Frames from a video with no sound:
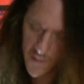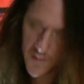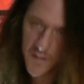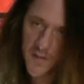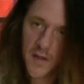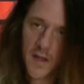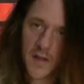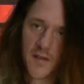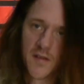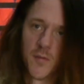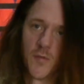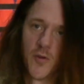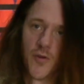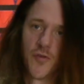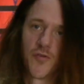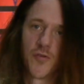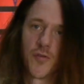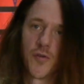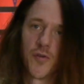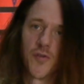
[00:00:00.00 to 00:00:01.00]
is get some new
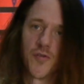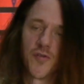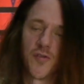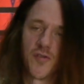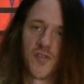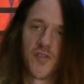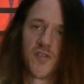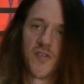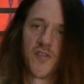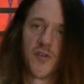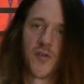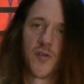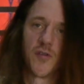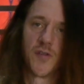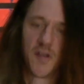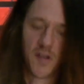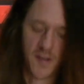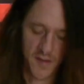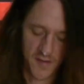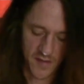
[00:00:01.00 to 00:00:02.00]
screws or just
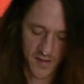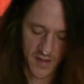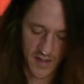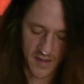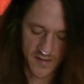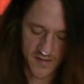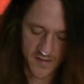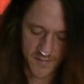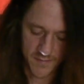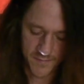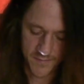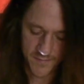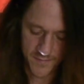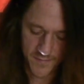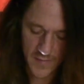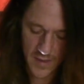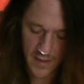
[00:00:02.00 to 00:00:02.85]
soak these in like some